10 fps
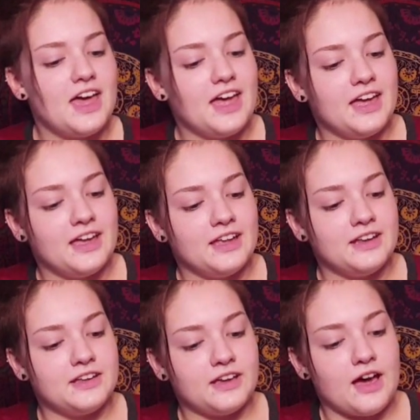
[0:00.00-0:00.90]

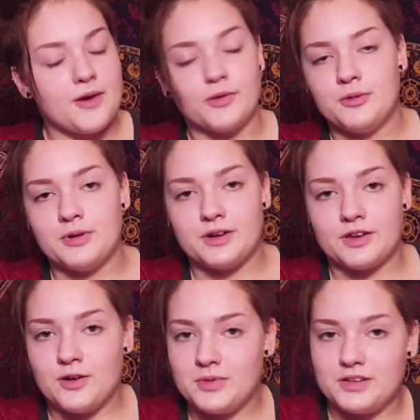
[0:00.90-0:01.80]
And I really wanted to
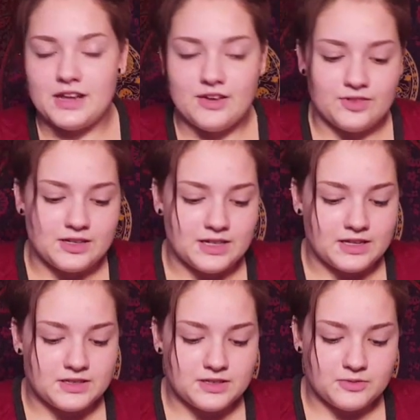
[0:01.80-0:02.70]
go, but have any
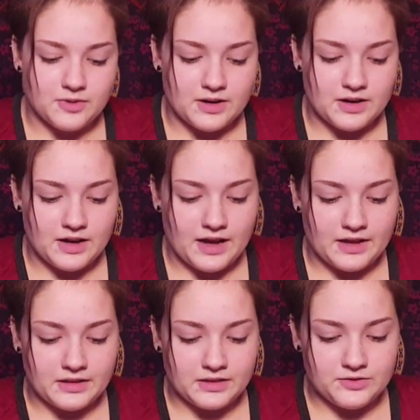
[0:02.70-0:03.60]
dates when
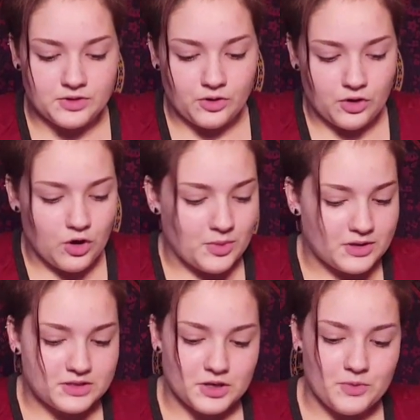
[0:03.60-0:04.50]
I lived in Oklahoma.
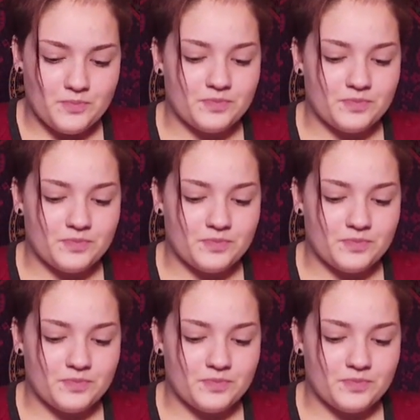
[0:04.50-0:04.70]
So,